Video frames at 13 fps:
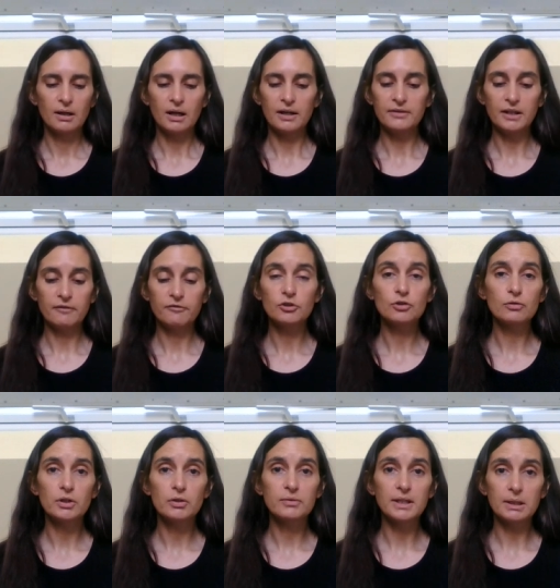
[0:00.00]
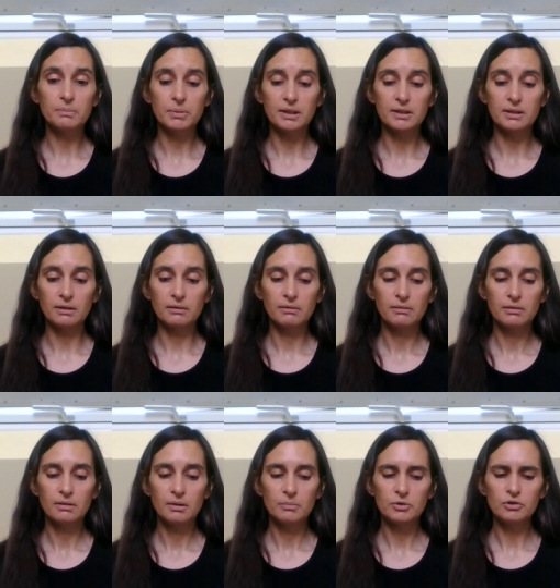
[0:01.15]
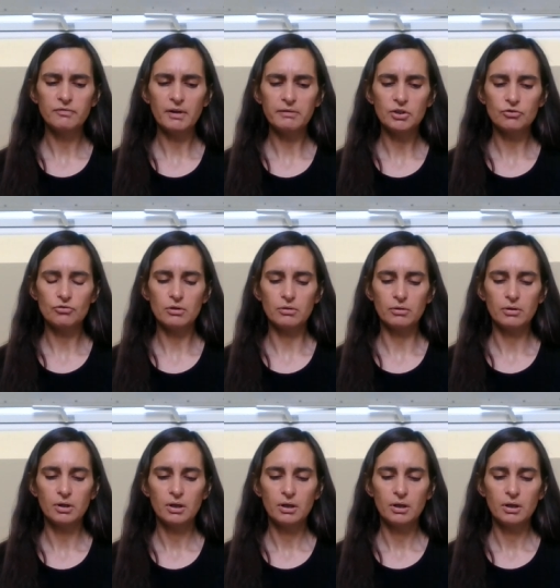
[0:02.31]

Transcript: I think for sure you dead person. But you very strong.